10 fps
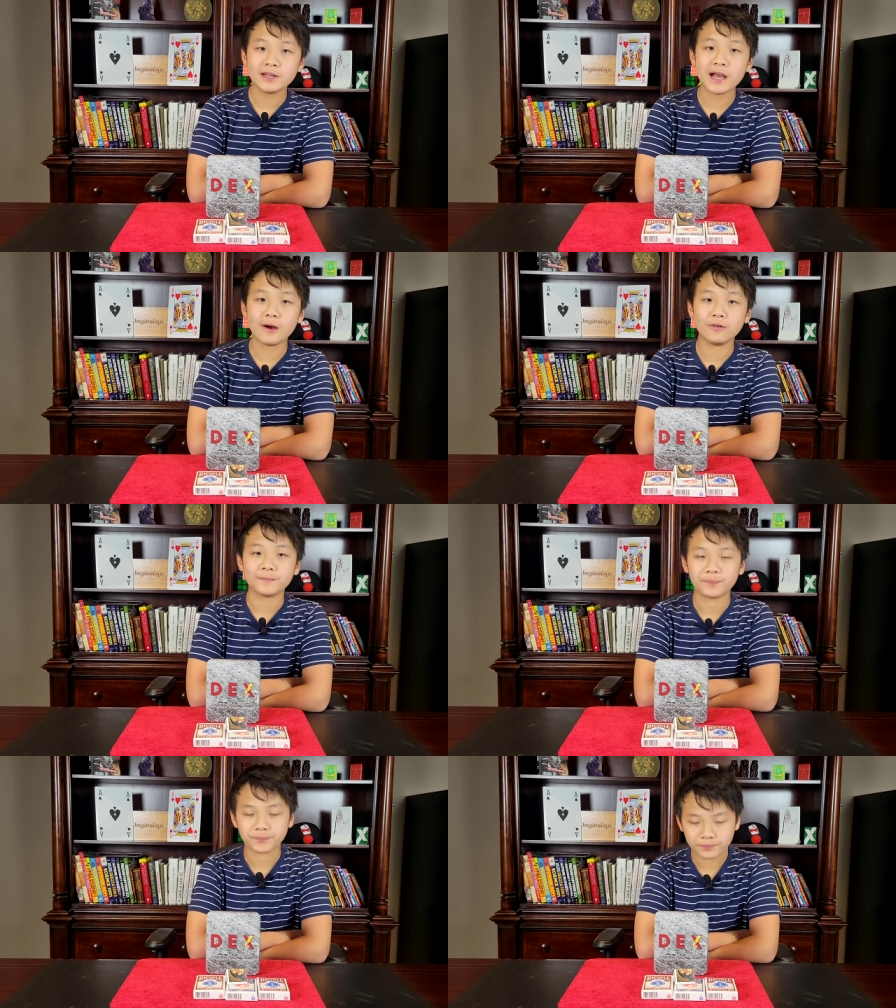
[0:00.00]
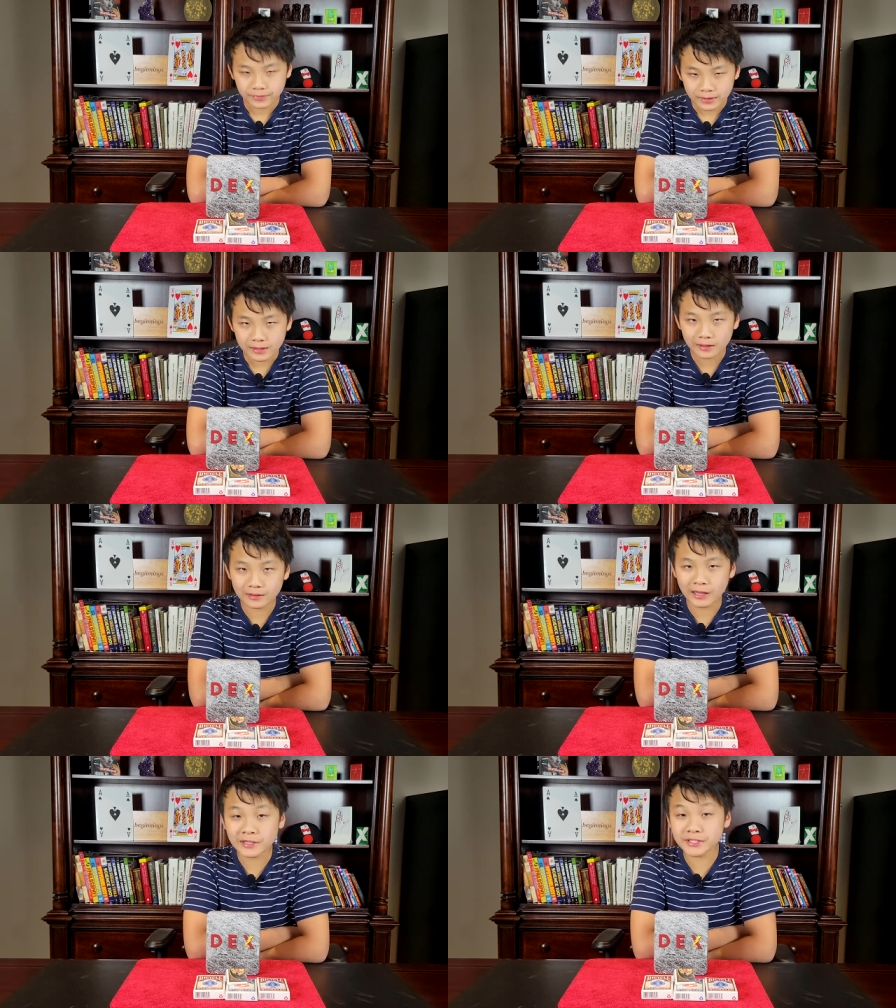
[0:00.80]
Now,
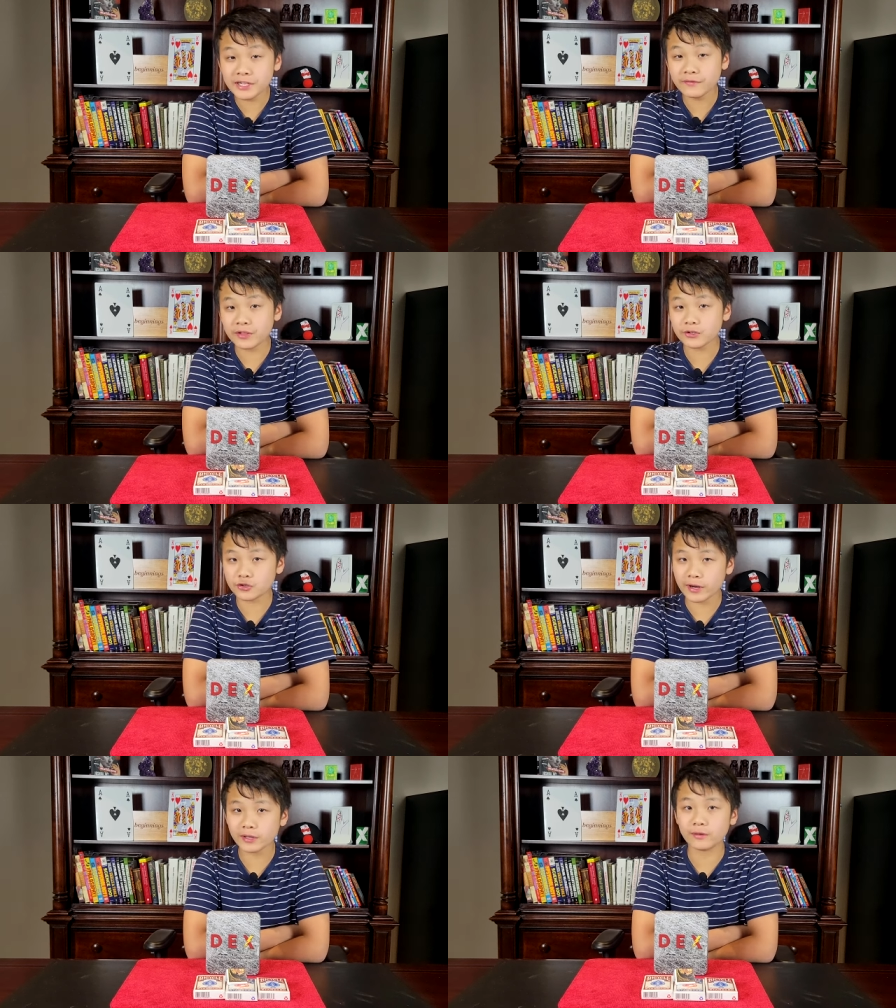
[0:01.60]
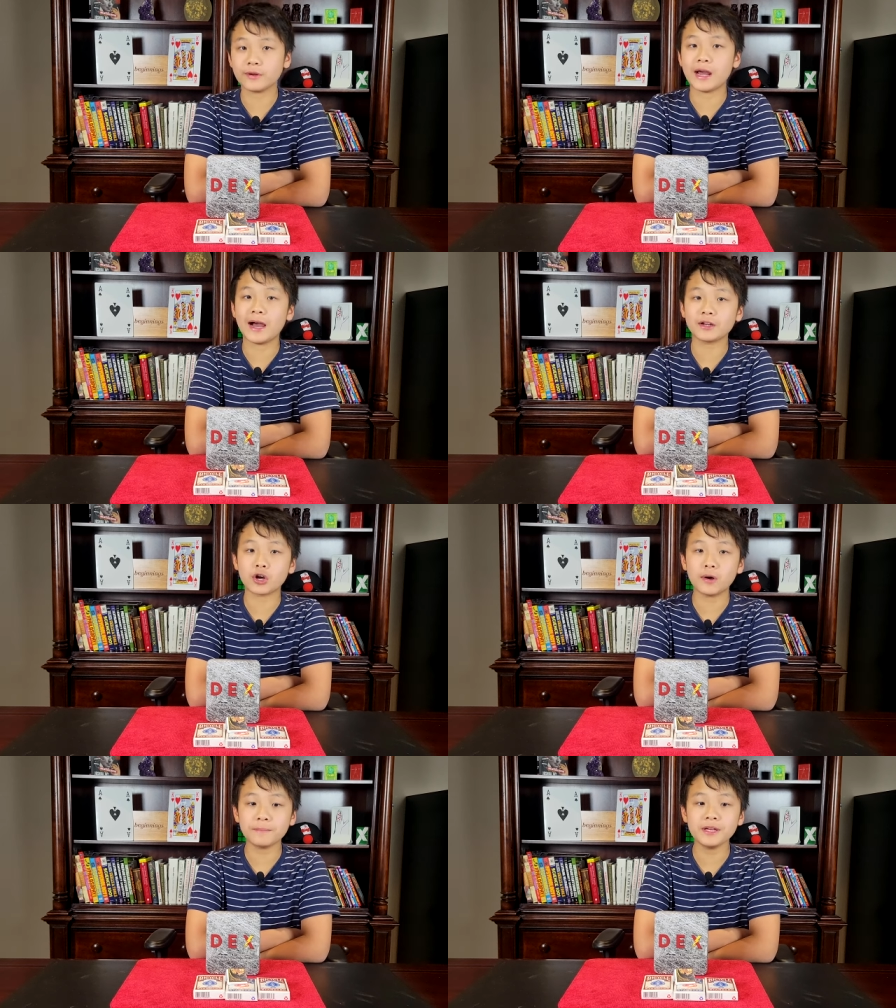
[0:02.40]
let's see if the trailer and ad
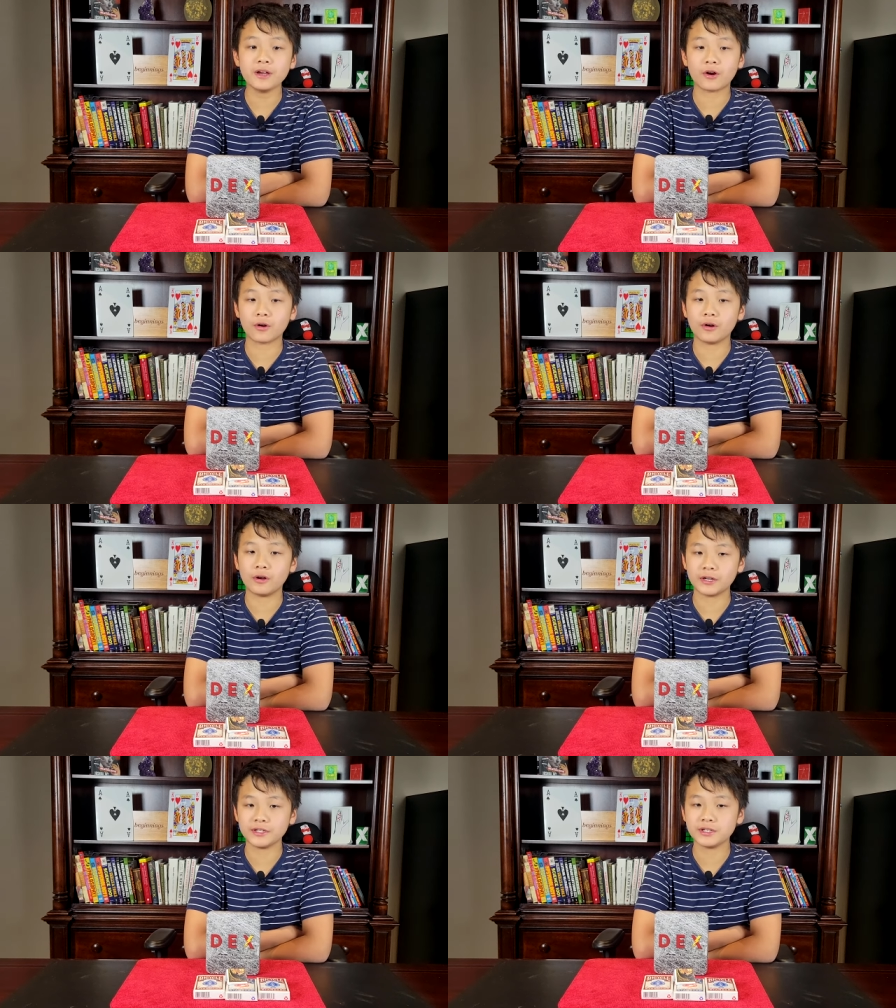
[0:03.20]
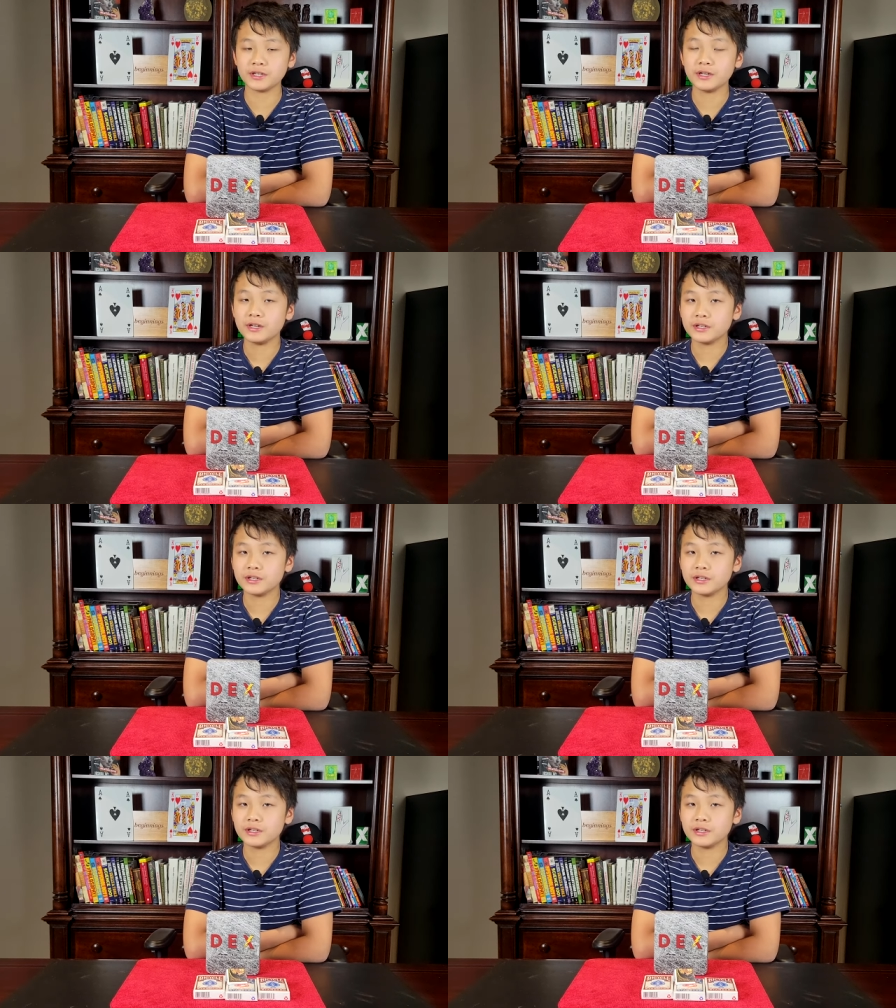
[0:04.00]
copy are honest.